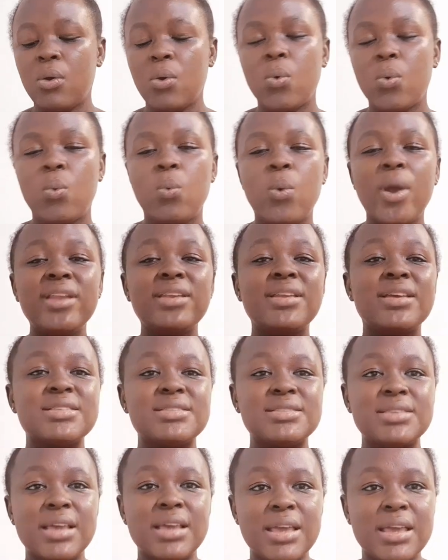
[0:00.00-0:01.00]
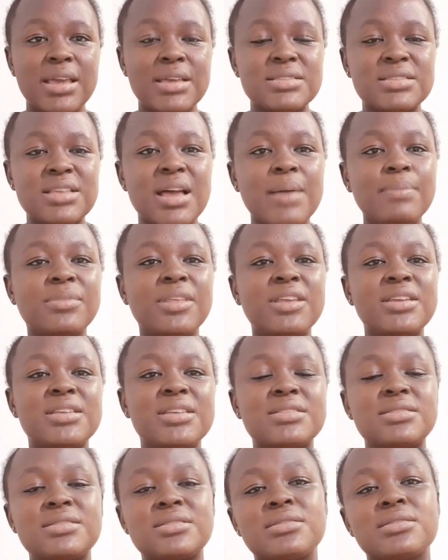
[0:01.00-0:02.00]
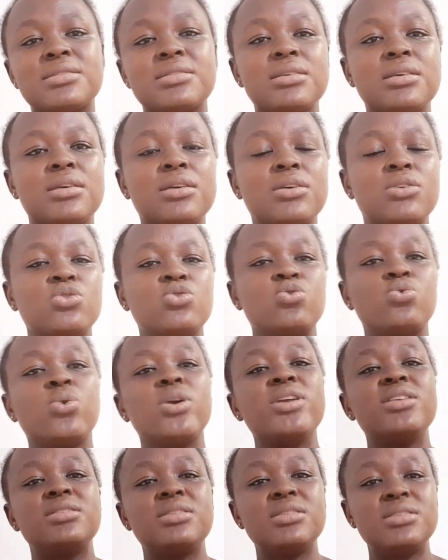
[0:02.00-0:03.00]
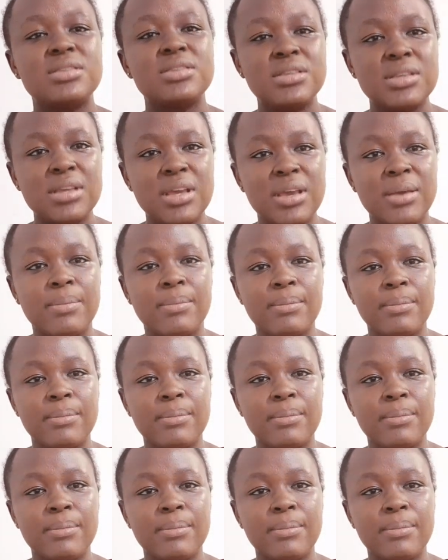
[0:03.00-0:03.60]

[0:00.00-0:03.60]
When they say something is 20 cm,